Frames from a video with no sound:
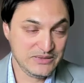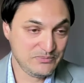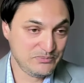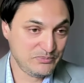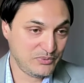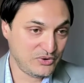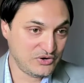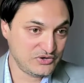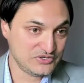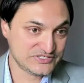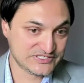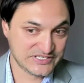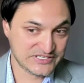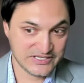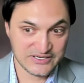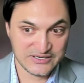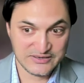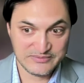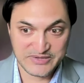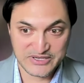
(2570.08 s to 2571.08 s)
me pause
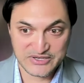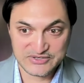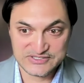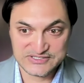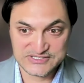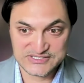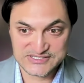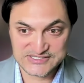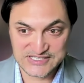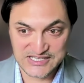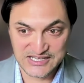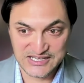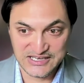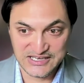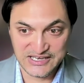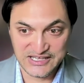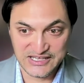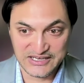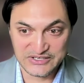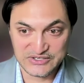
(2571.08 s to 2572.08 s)
here because I
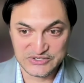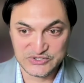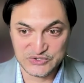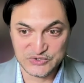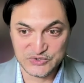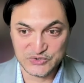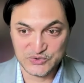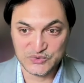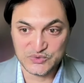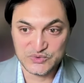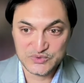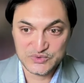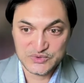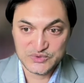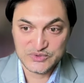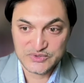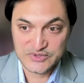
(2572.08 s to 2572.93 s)
like to